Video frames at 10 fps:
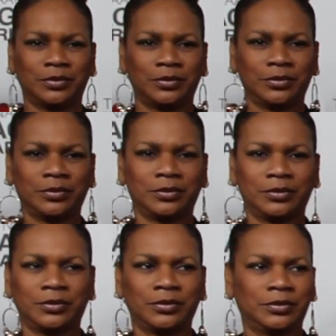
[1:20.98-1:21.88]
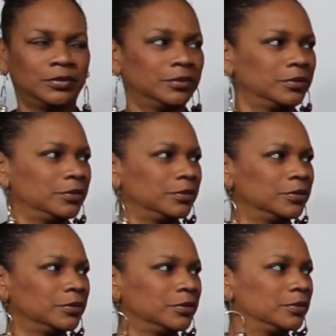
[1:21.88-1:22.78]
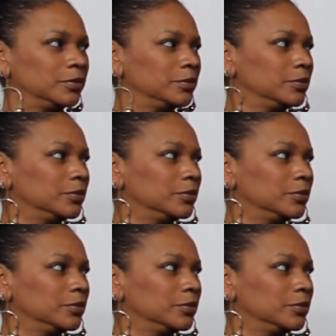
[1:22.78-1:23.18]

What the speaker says: The person shown says nothing.